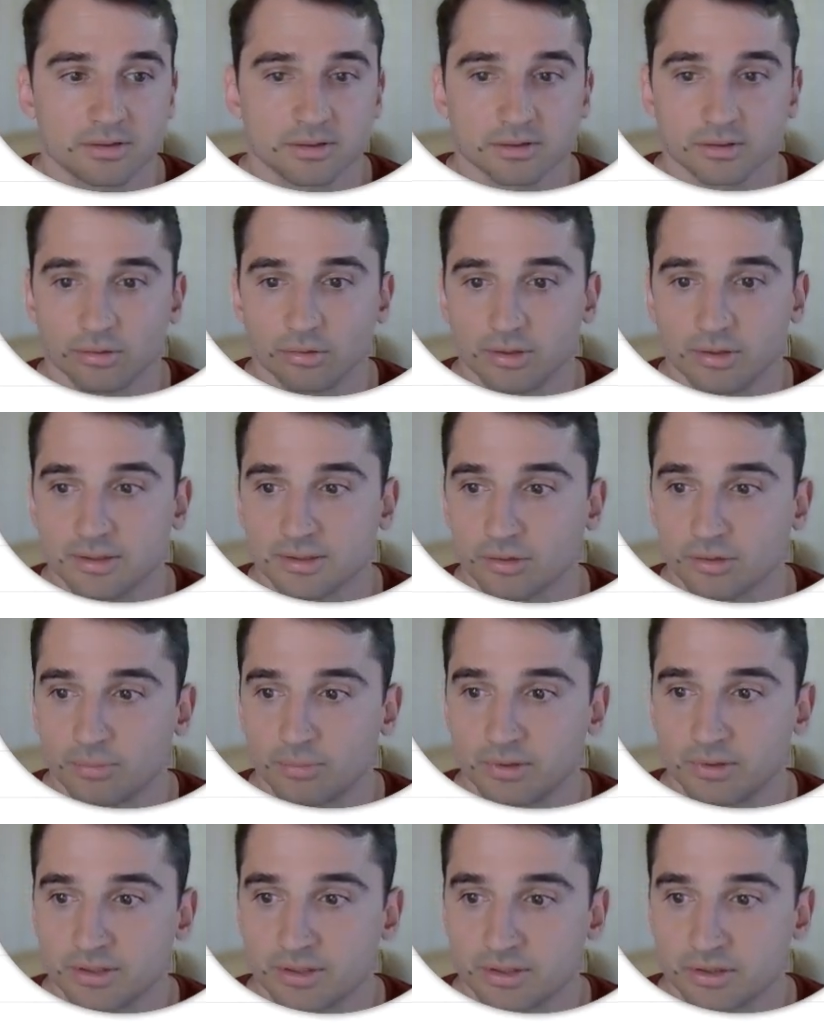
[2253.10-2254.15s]
So let's
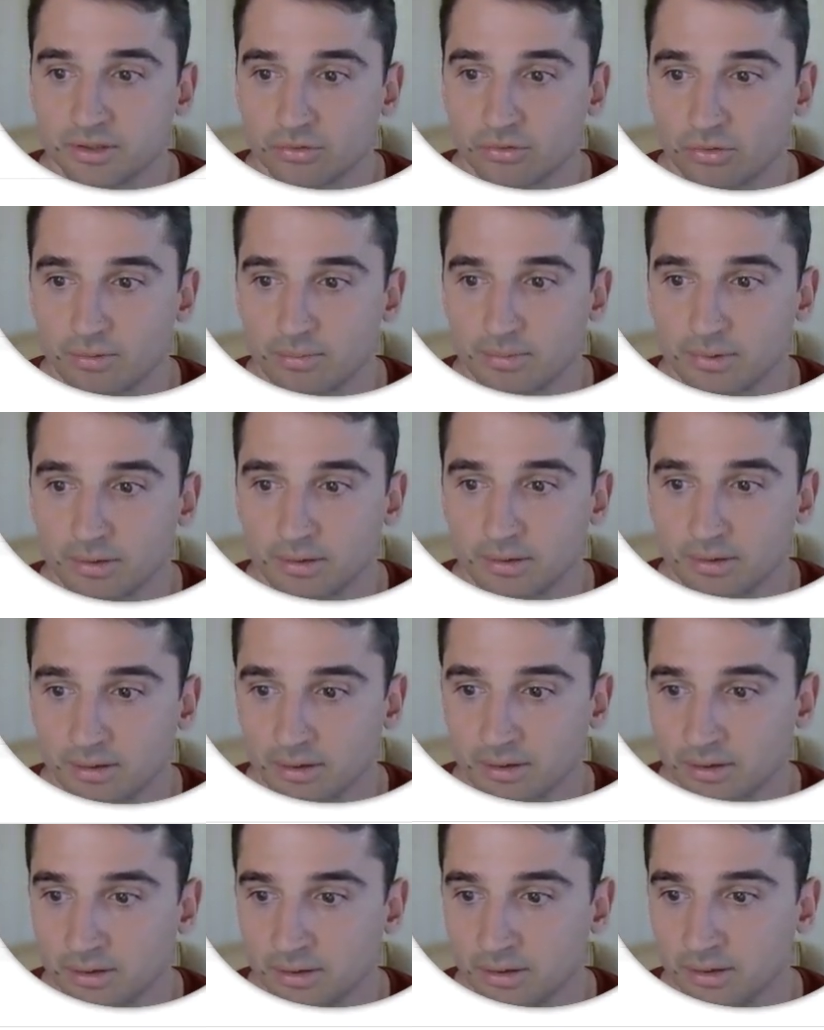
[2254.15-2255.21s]
open the script
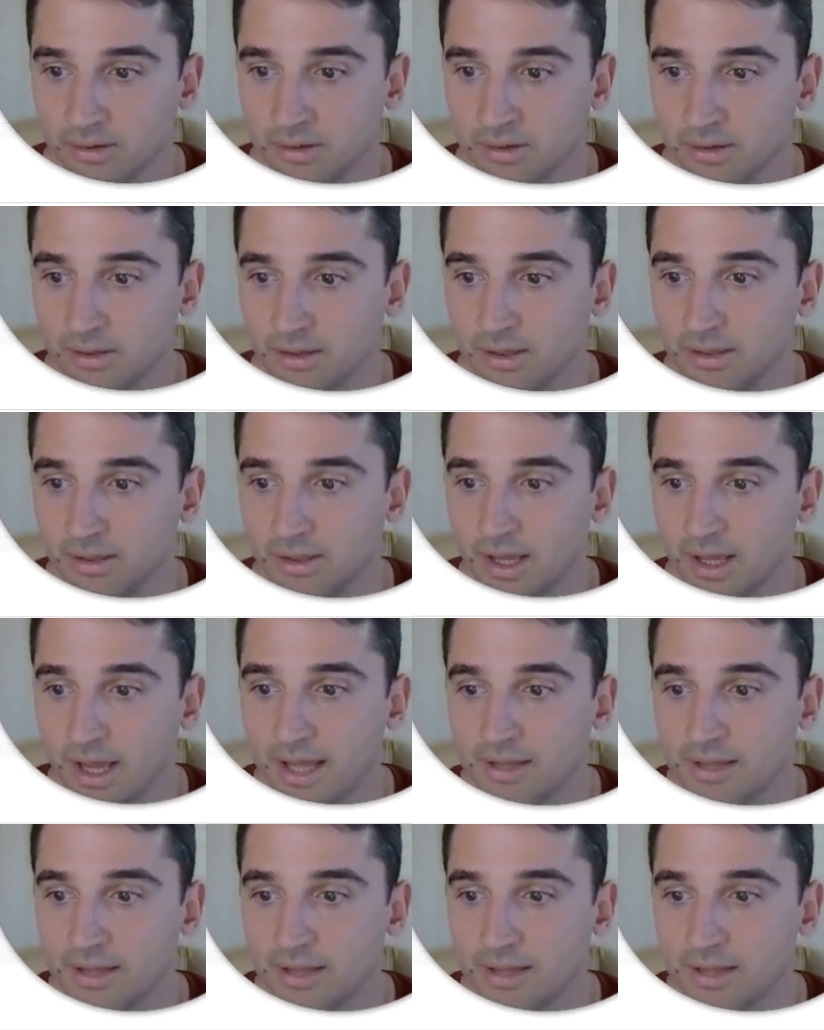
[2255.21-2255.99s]
and